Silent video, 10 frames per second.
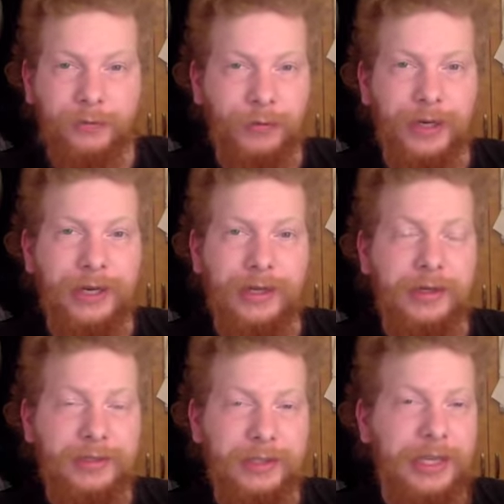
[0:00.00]
We're in
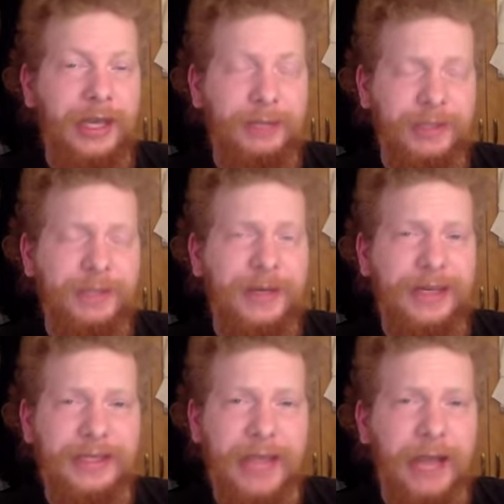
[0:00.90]
just about
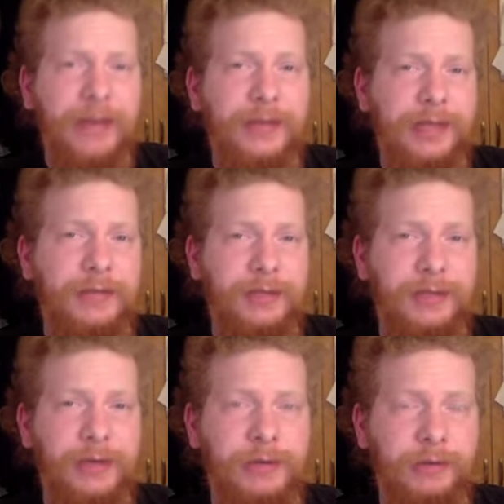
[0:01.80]
exactly the same
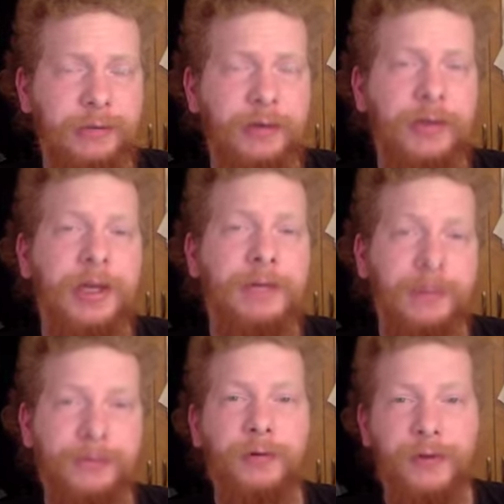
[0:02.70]
situation we were
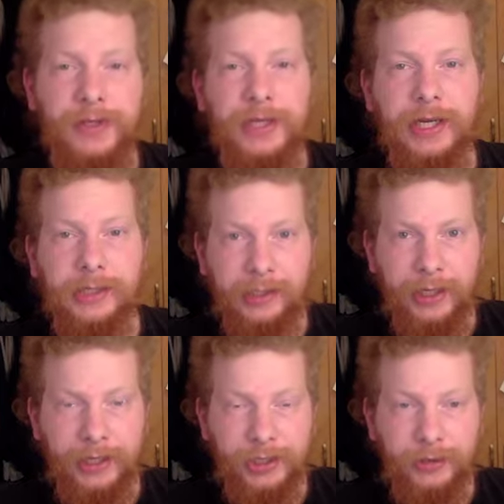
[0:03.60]
before the second
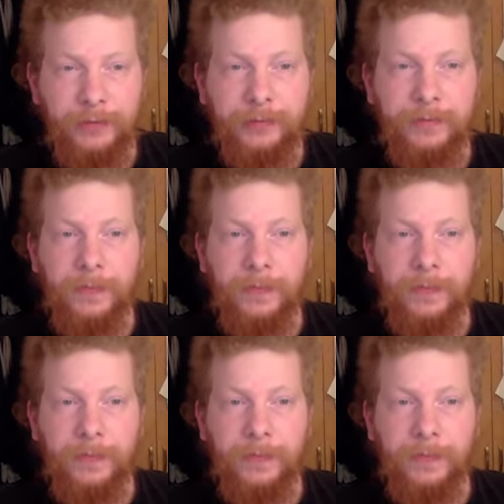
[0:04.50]
election.